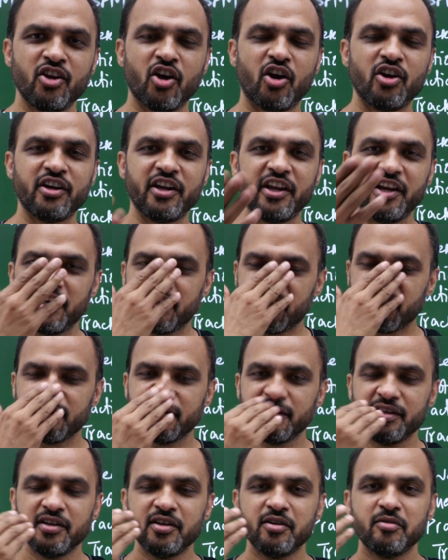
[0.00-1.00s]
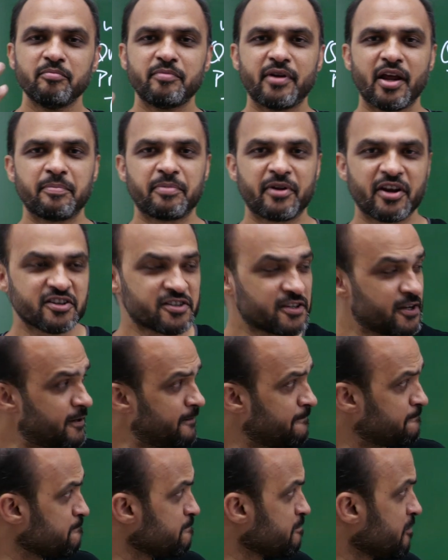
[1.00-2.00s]
your NEET preparation.
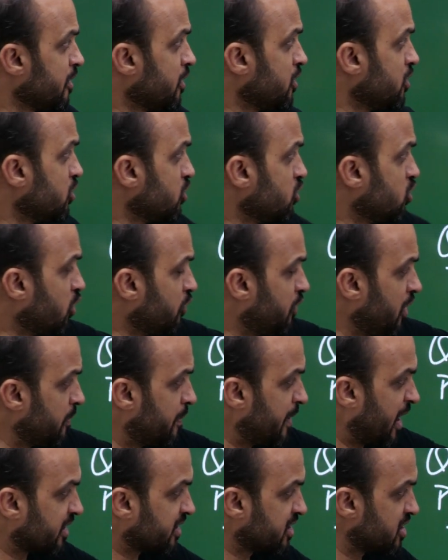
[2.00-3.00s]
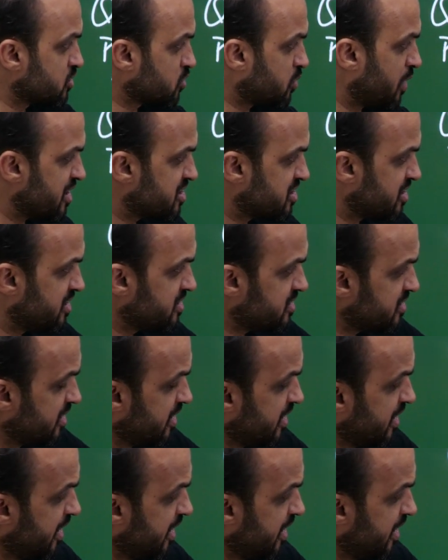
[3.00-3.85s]
You will practice questions